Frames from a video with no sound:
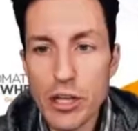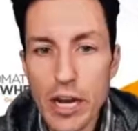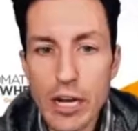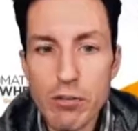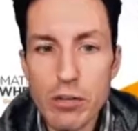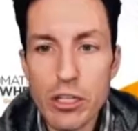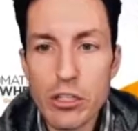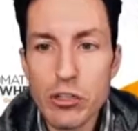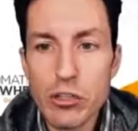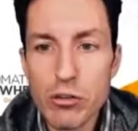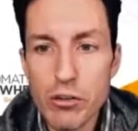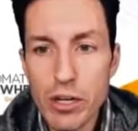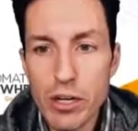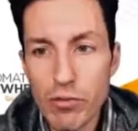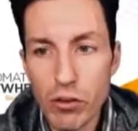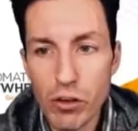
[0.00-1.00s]
and
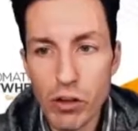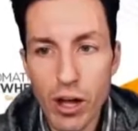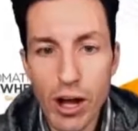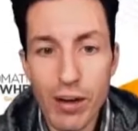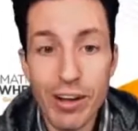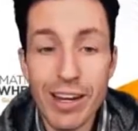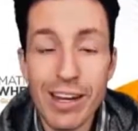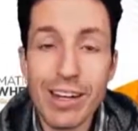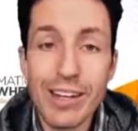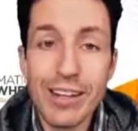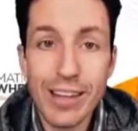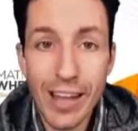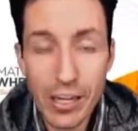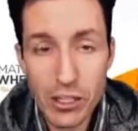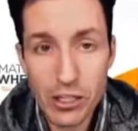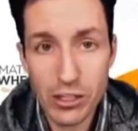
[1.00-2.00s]
retrieval of a
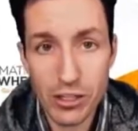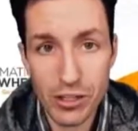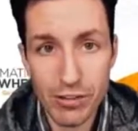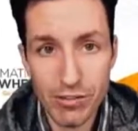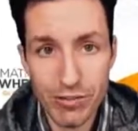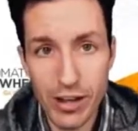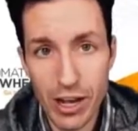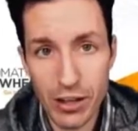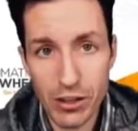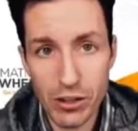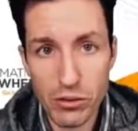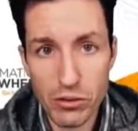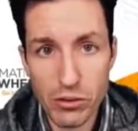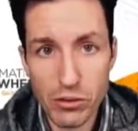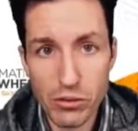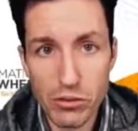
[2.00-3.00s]
collection of values.